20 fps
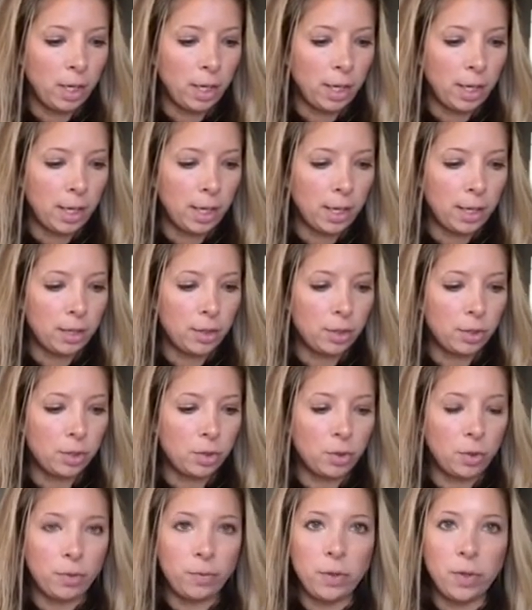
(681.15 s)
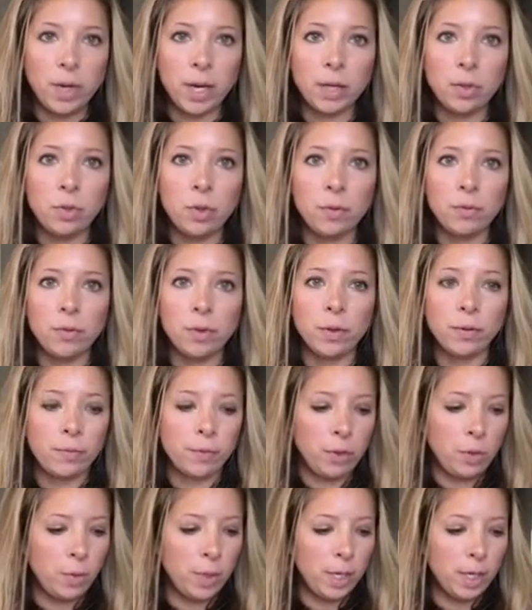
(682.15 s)
And so if you can't do it for a
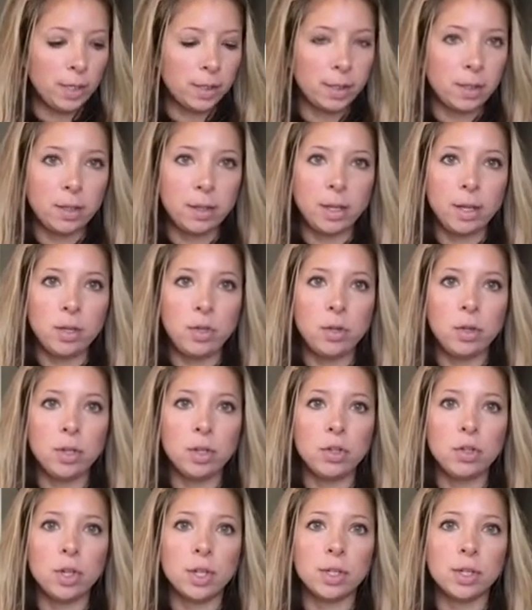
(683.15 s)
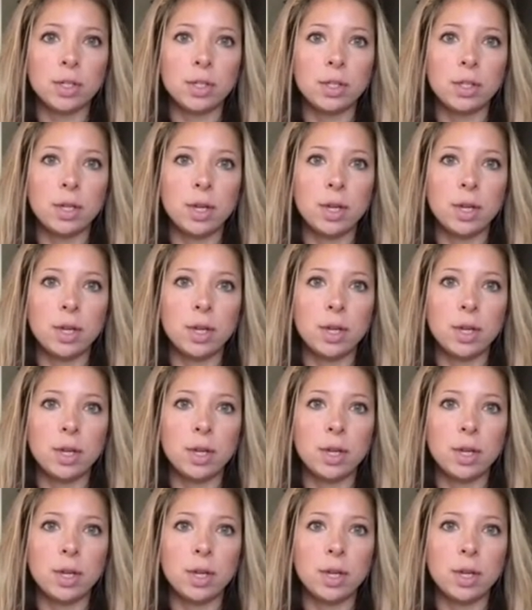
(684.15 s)
few weeks, then you can just,